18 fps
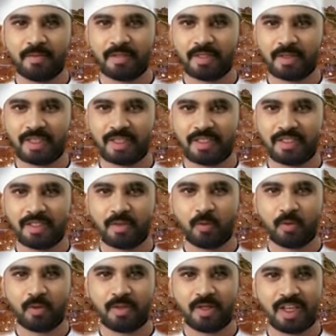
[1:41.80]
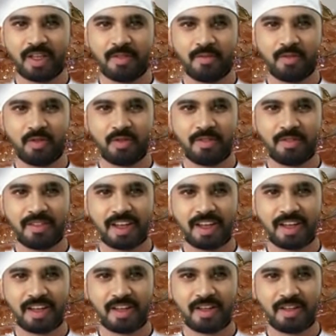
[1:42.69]
This will give your
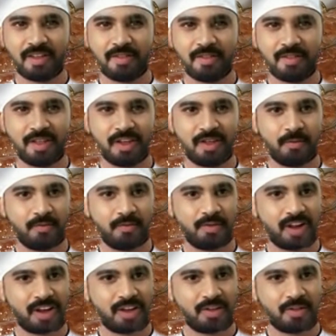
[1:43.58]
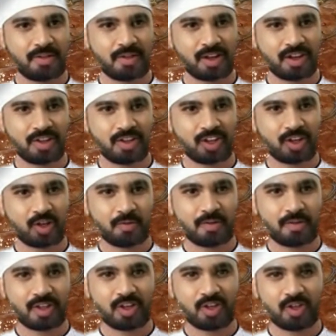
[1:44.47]
steak that final touch of
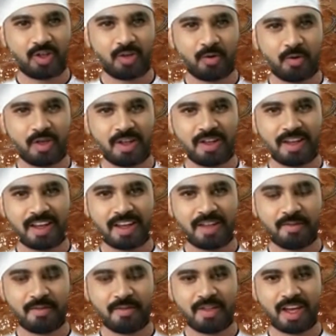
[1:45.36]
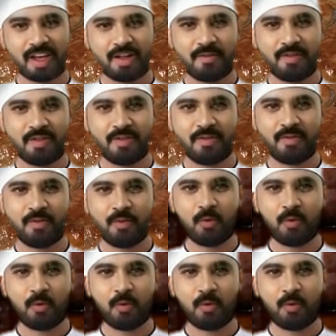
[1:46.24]
luxury and flavor.